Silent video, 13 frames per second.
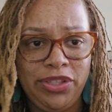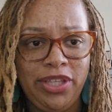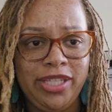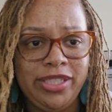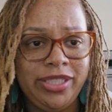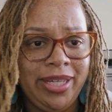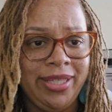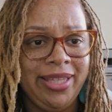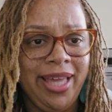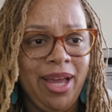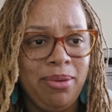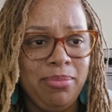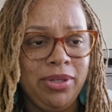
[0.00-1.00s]
and things like
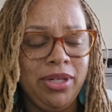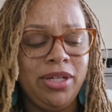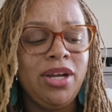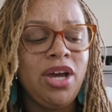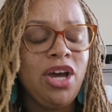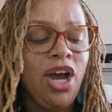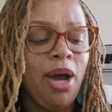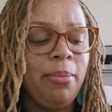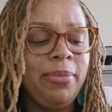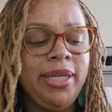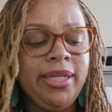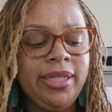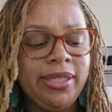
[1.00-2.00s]
that, but
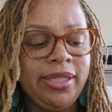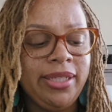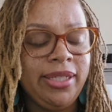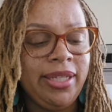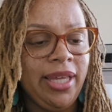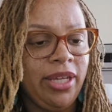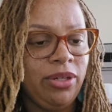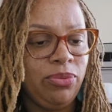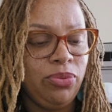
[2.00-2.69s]
immediately like